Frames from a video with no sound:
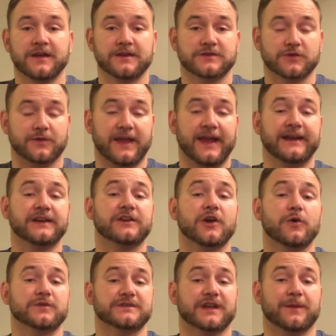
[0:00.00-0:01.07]
So Candid
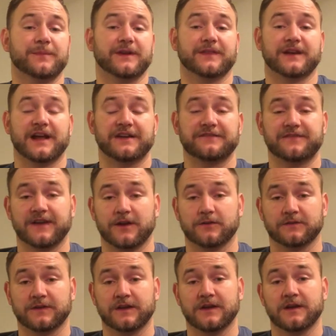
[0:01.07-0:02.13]
Co is a company that I
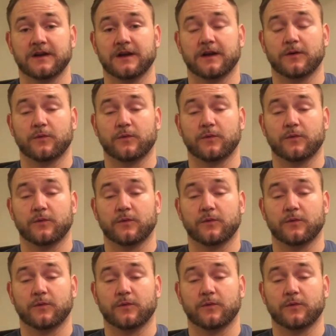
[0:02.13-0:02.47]
found uh,